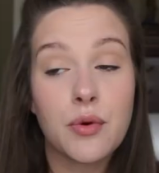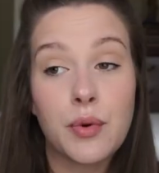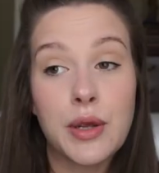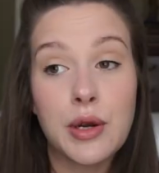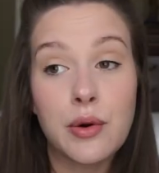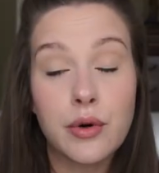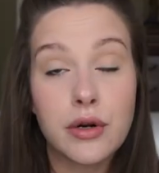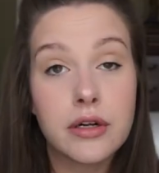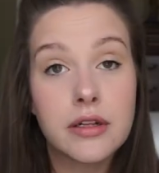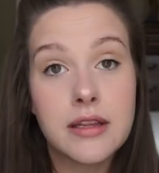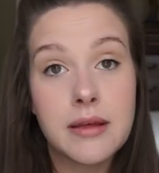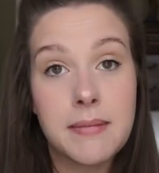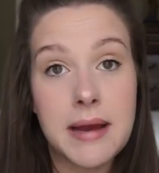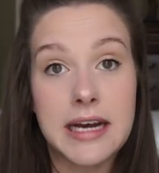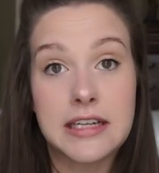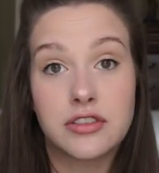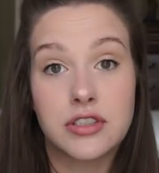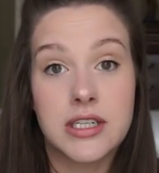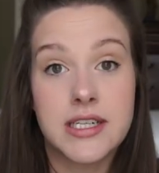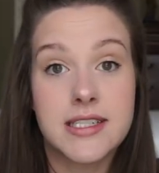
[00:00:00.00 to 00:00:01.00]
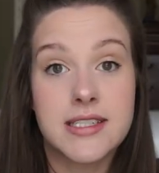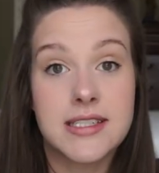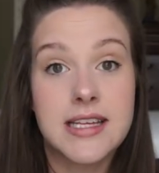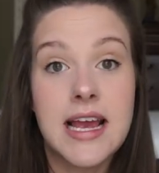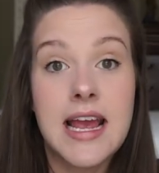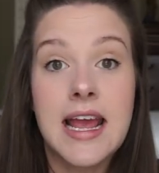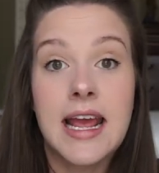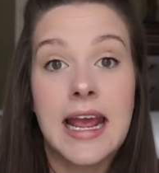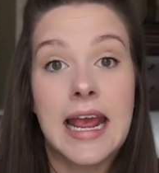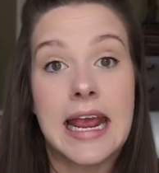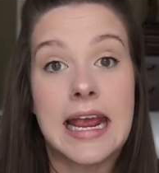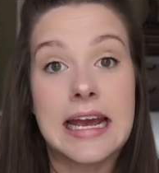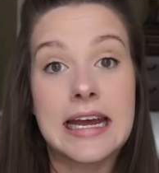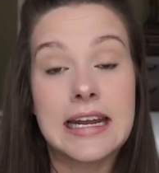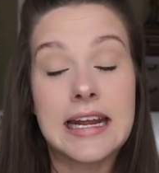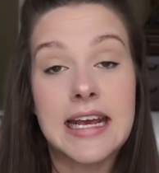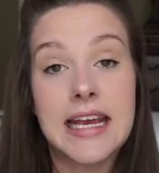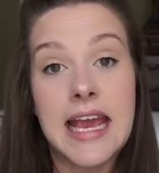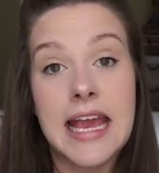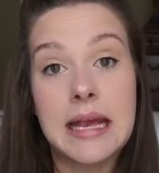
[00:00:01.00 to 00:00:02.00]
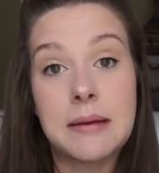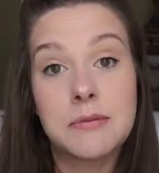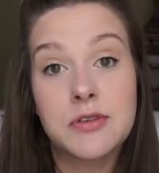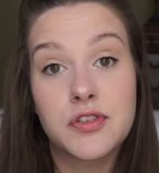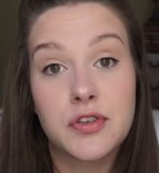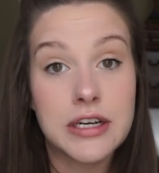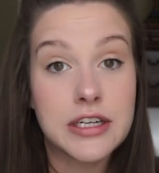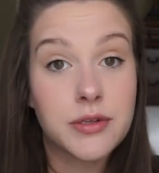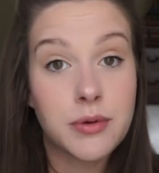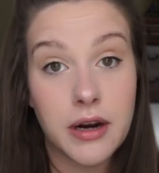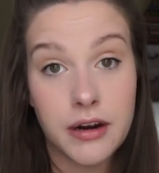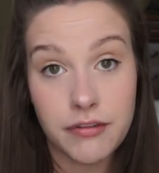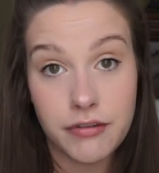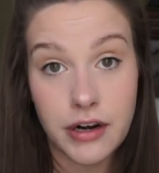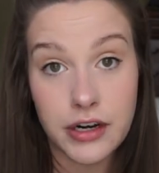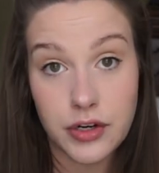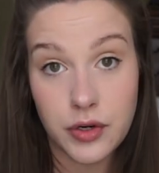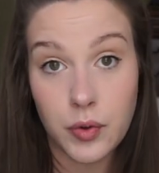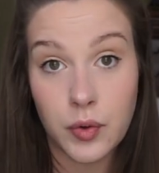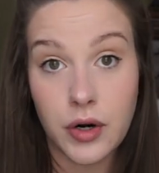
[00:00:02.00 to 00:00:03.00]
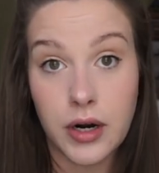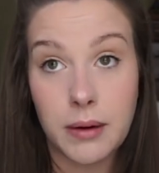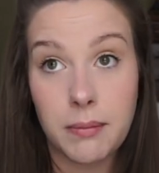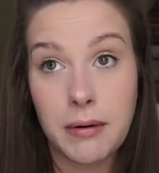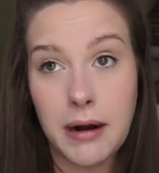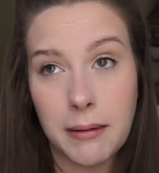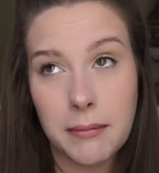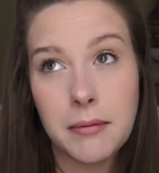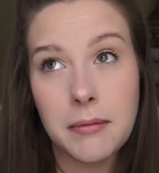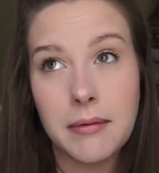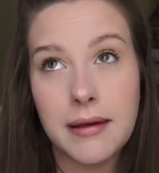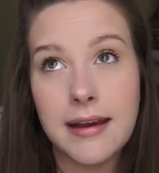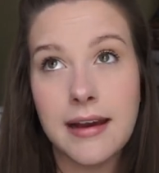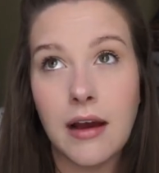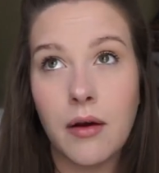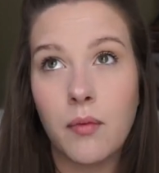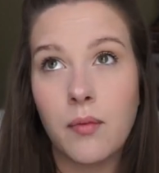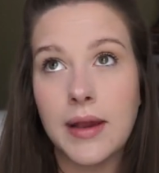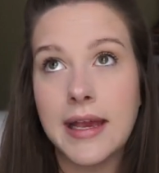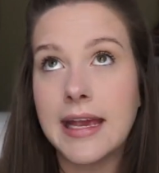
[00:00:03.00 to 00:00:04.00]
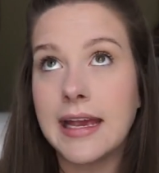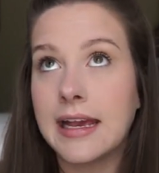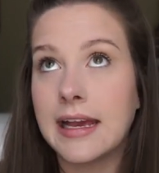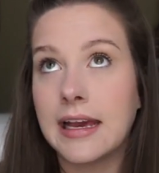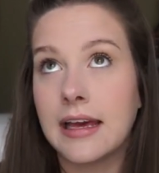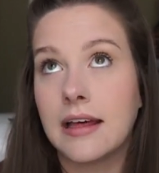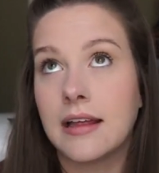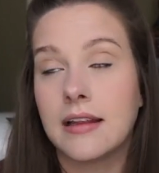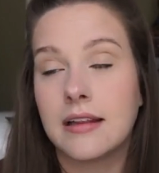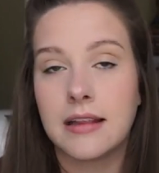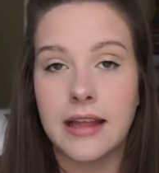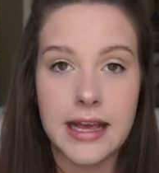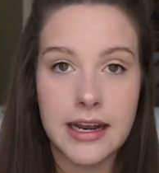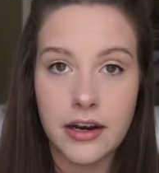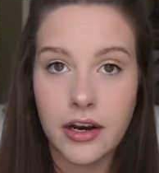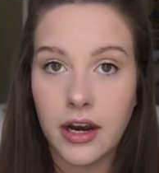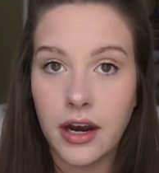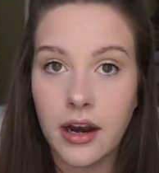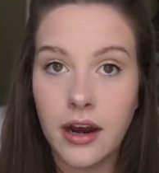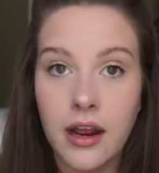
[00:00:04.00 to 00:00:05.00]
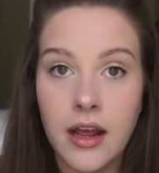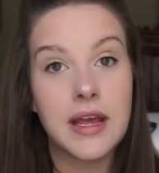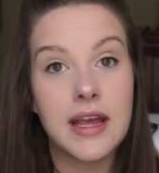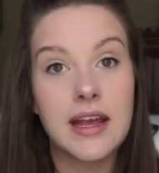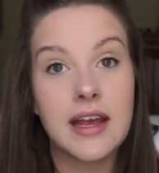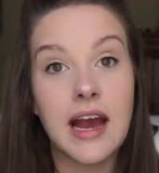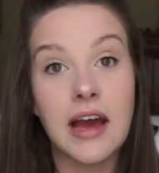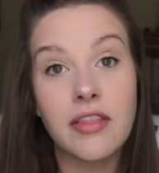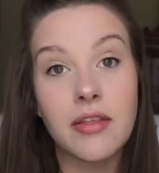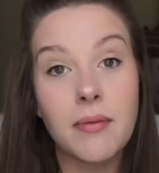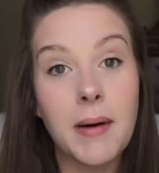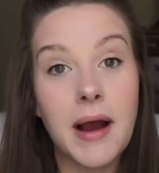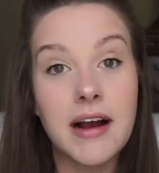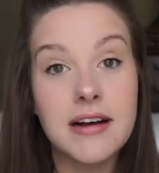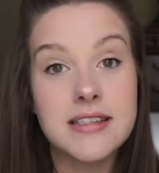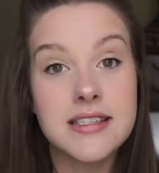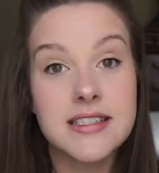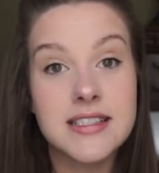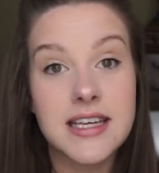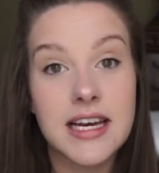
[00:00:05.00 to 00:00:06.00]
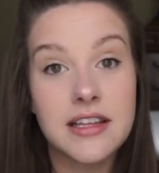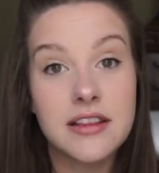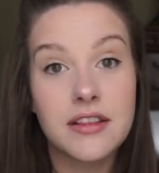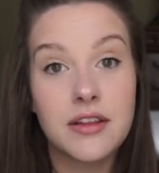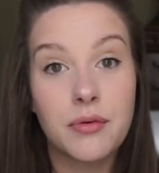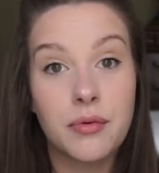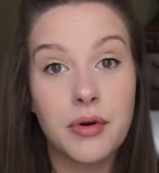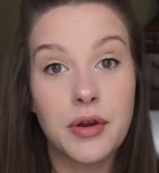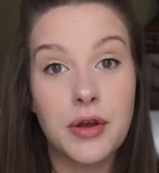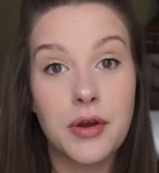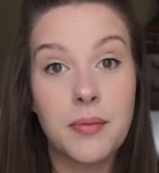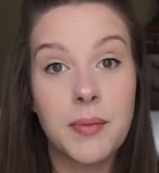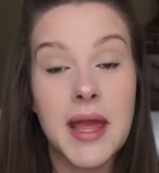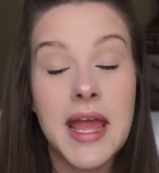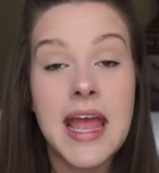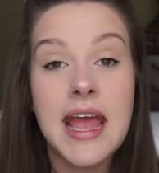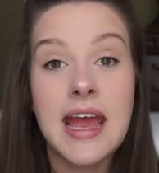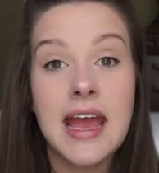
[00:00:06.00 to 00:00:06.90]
we ordered the mattress and it came straight to our front door probably a week later. We got the box inside the room